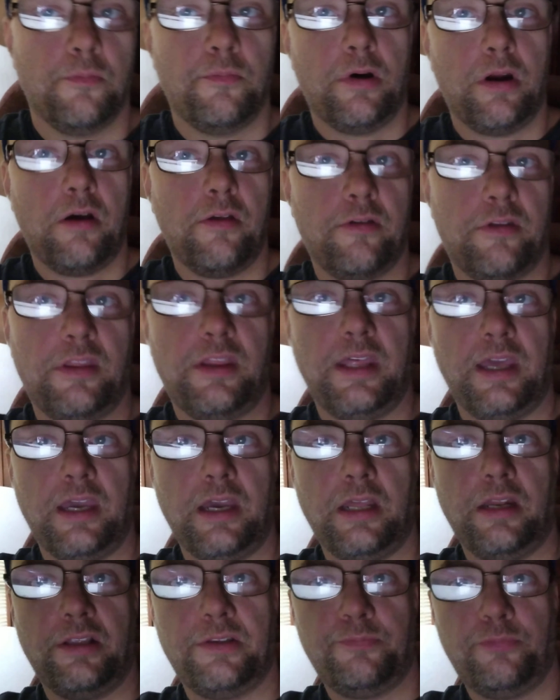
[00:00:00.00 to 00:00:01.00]
But other than
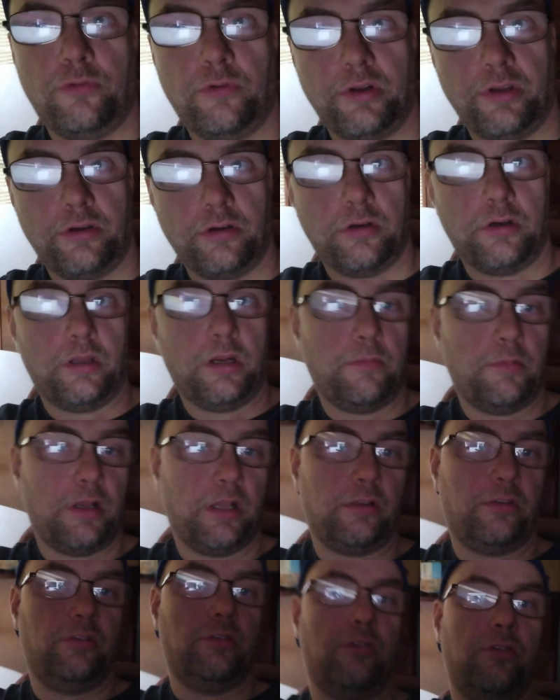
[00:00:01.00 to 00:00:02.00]
that, it's pretty good. I'm
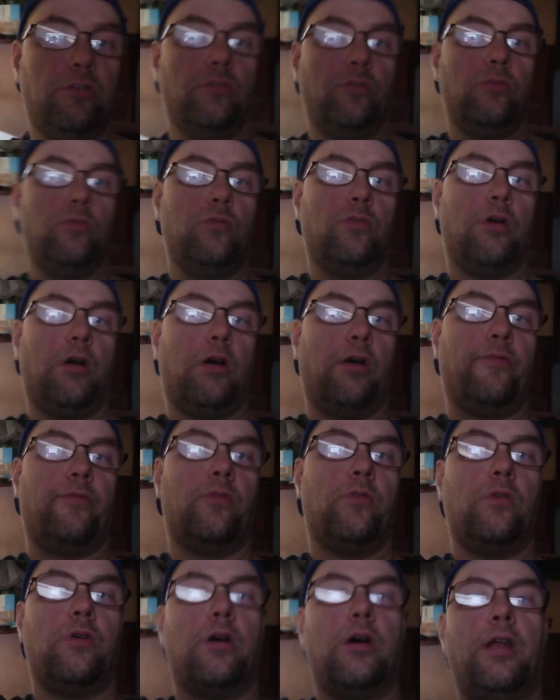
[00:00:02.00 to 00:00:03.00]
not too
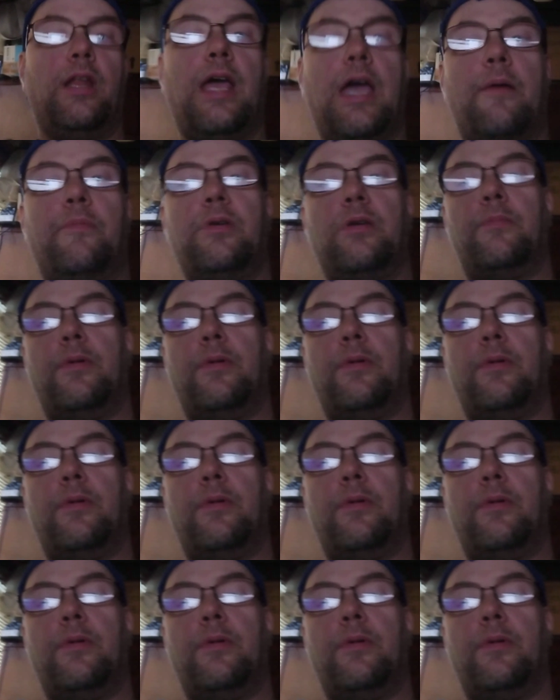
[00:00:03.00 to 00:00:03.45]
awful unhappy